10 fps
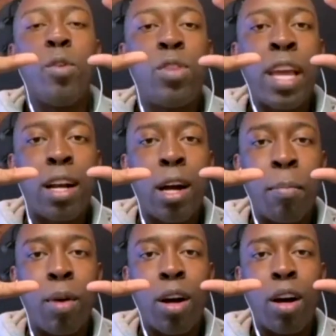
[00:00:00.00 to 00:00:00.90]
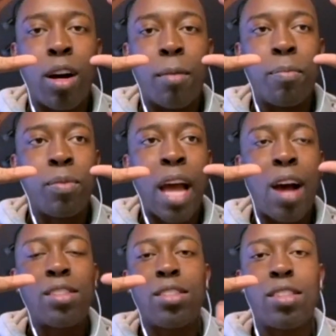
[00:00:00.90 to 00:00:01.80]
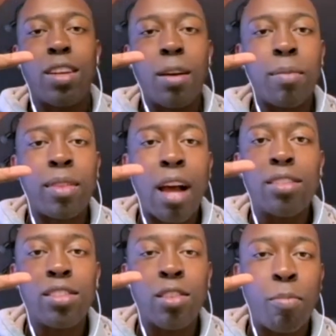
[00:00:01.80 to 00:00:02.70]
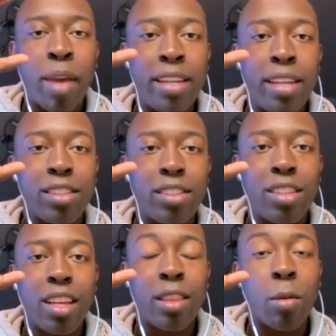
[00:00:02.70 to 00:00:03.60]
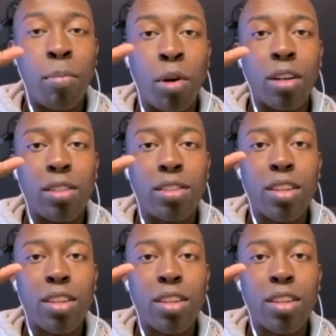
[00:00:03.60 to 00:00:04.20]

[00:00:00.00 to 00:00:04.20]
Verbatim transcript: take uh, uh, thousands and thousands of pages in the books